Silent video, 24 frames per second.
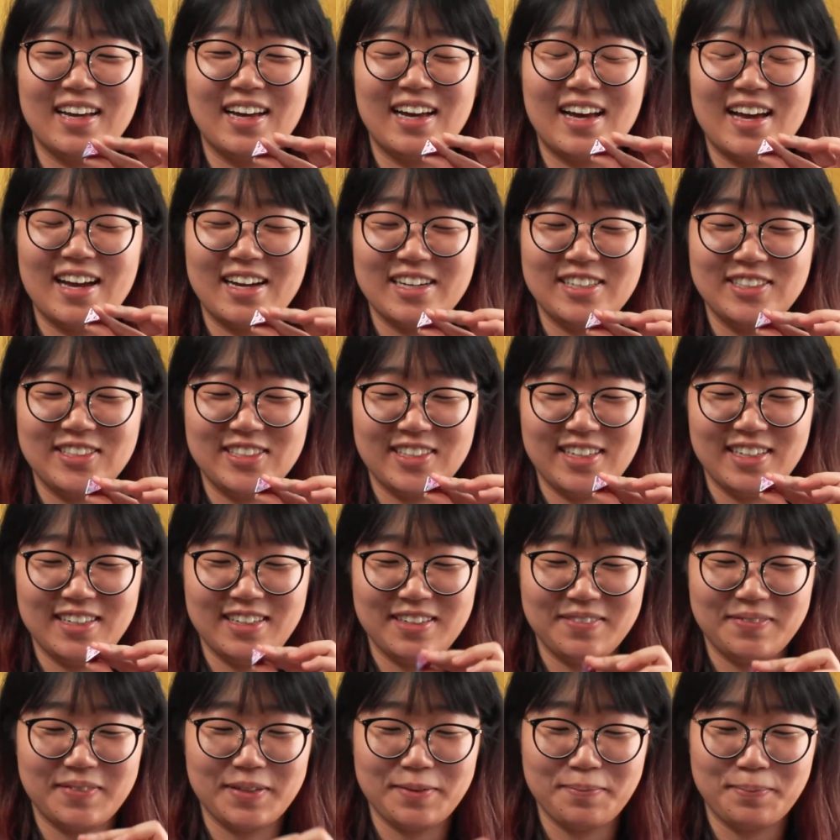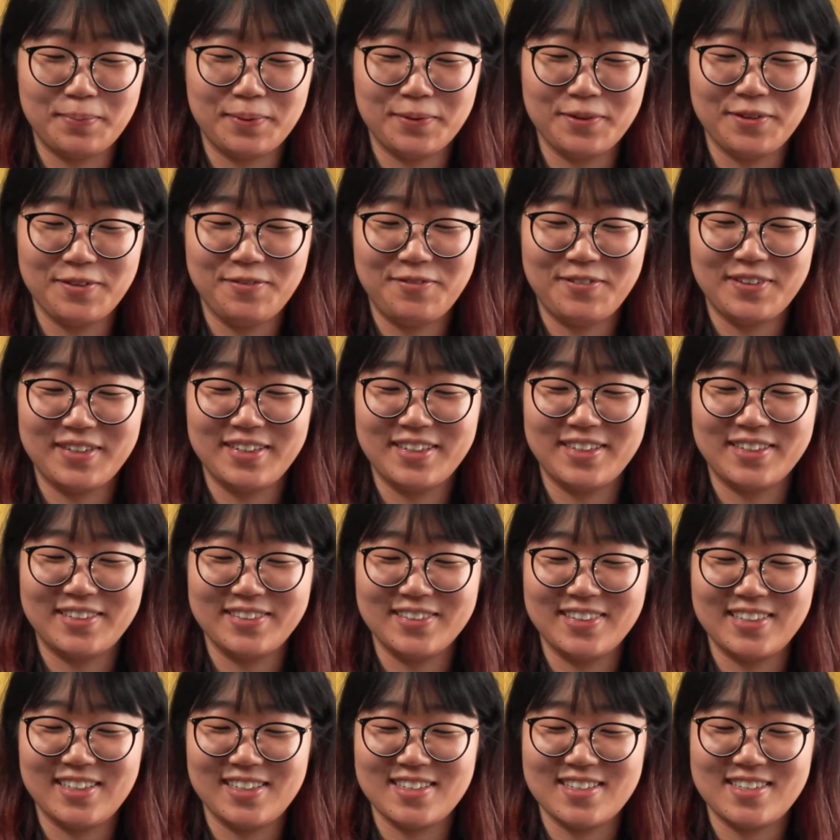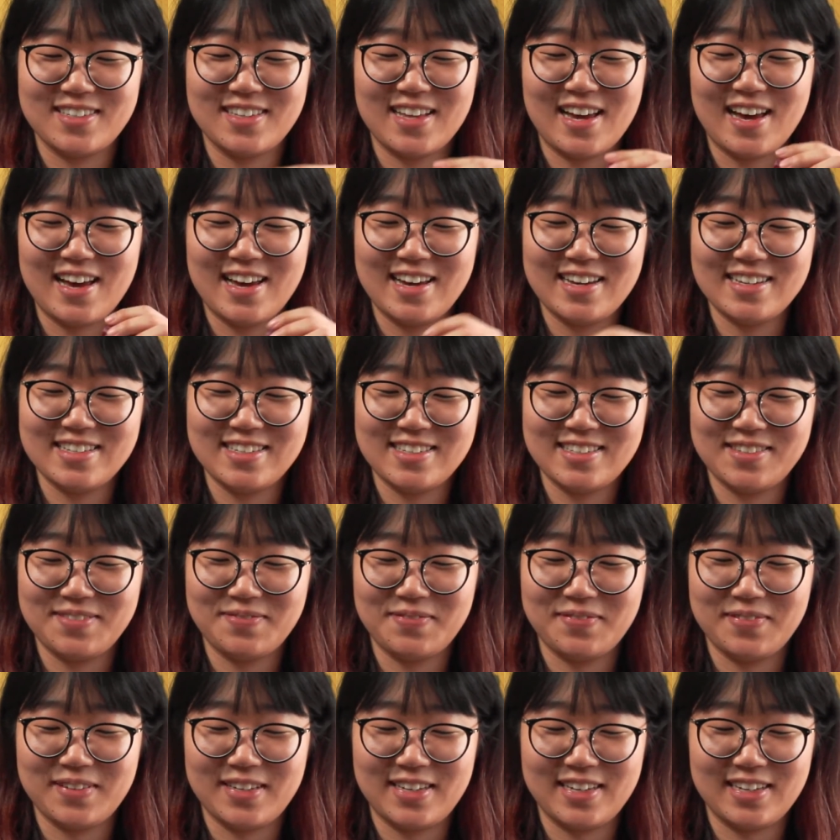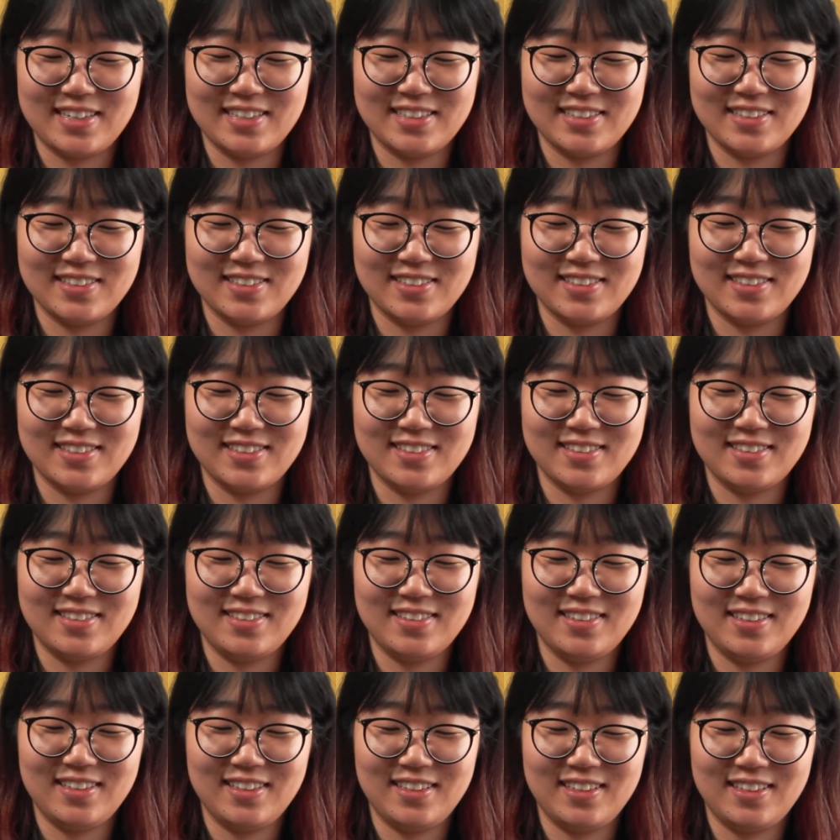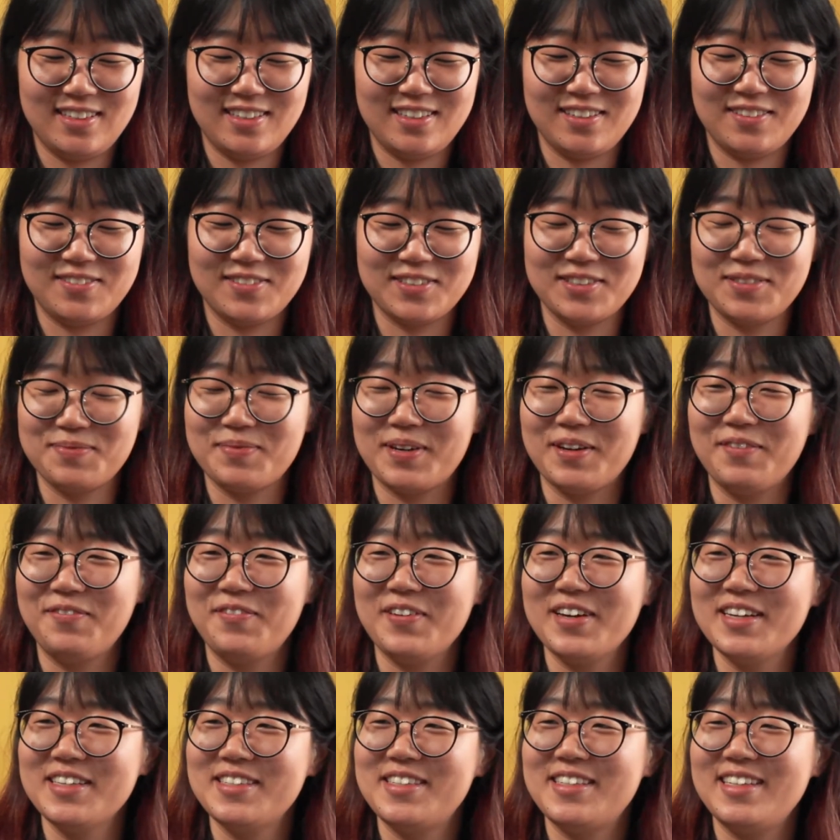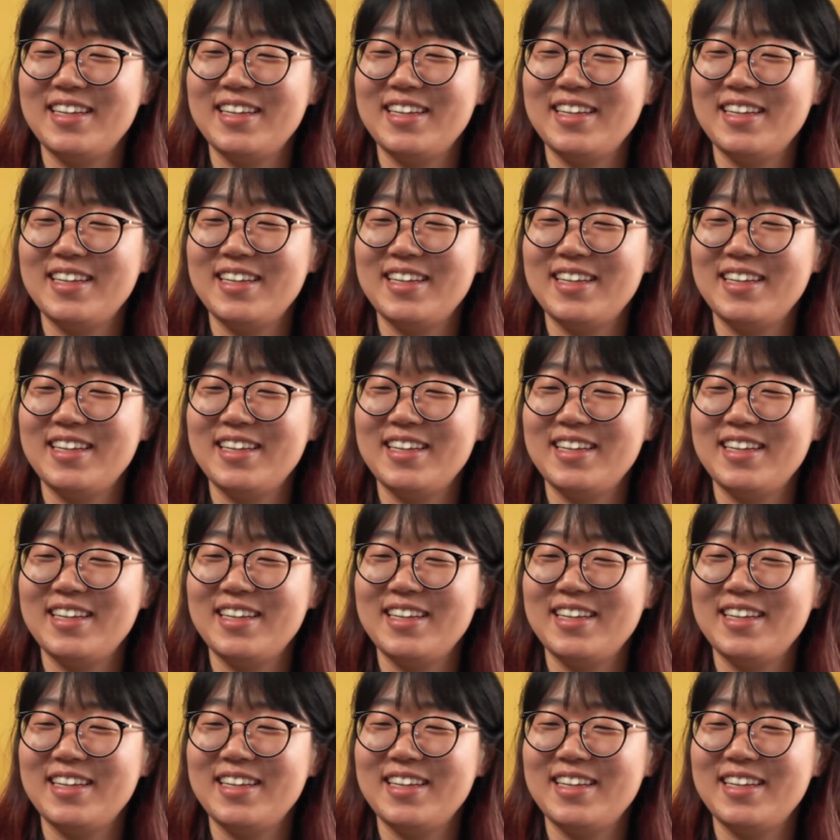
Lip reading: Actually, my boyfriend got this dice because he was my first